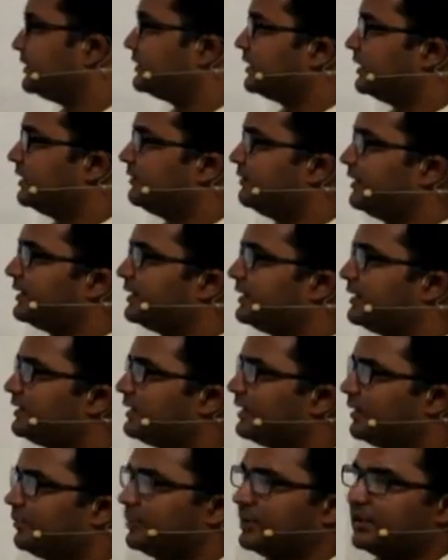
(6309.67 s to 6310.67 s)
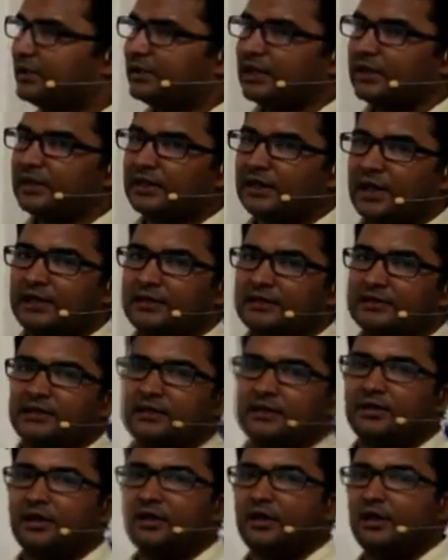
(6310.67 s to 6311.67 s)
concerned whether the EBITDA is
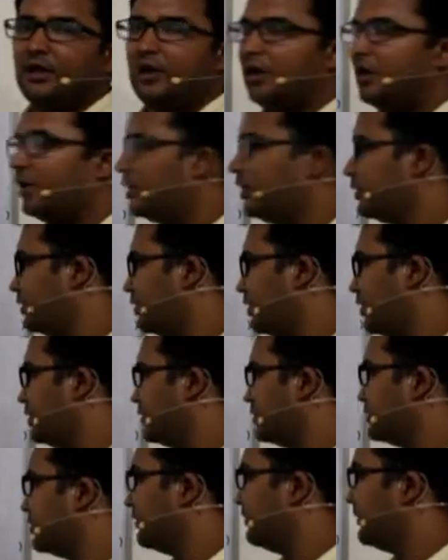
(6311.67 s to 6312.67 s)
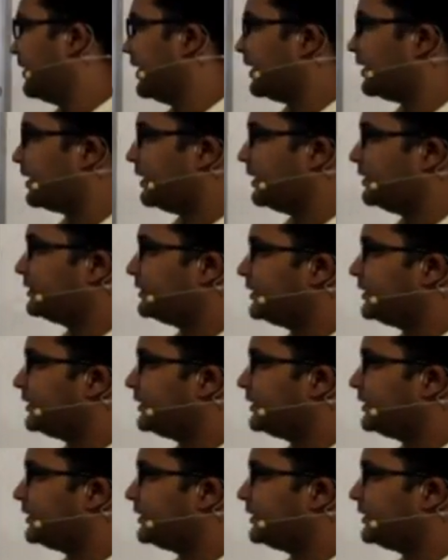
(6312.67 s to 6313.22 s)
rising or not. So we are